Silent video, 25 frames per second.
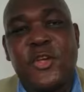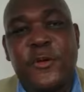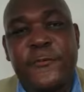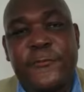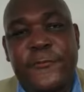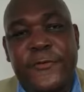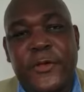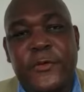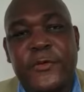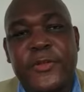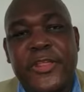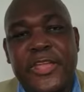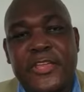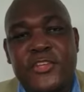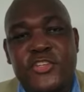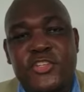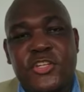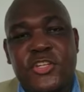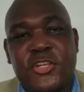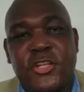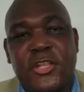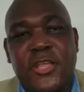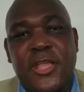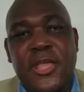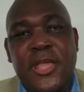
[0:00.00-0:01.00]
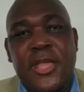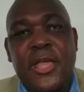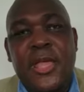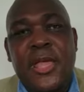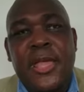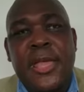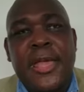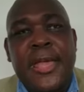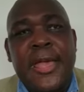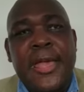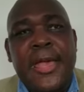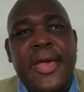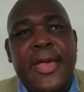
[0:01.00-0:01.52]
is your foundation.
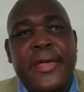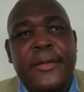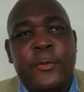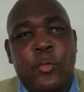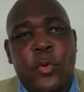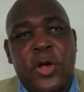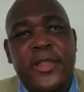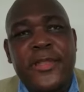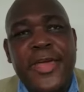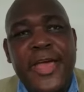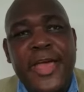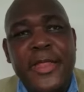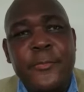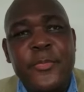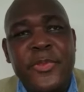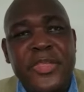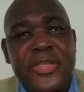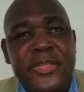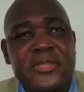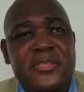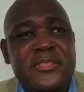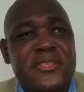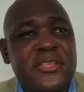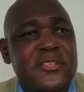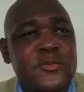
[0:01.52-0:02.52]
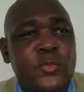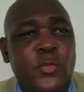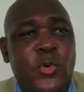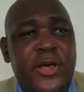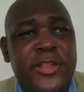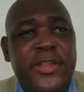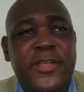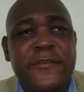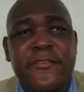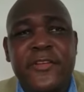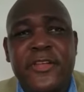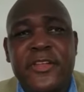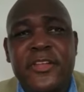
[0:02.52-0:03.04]
And what that means is
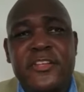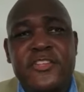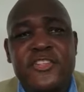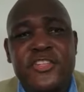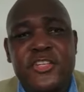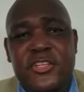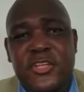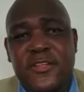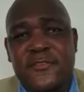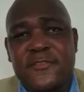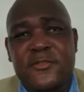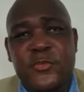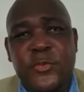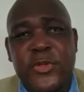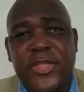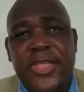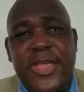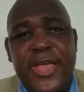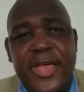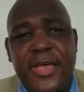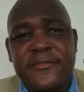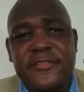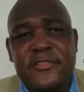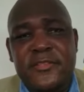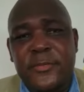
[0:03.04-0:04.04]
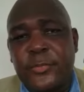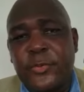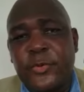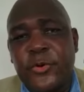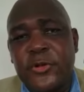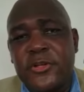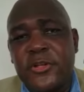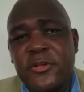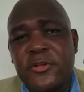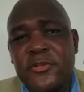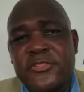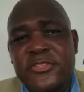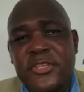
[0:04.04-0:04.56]
whatever initiatives we have,
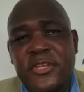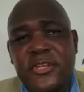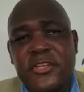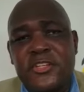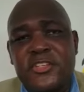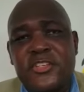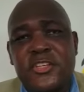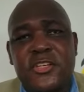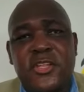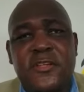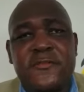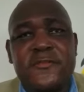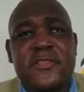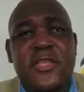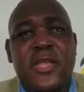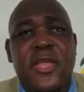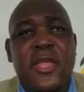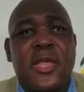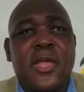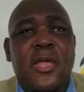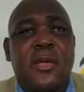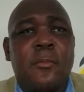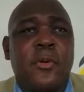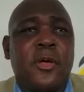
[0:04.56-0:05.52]
support those initiatives.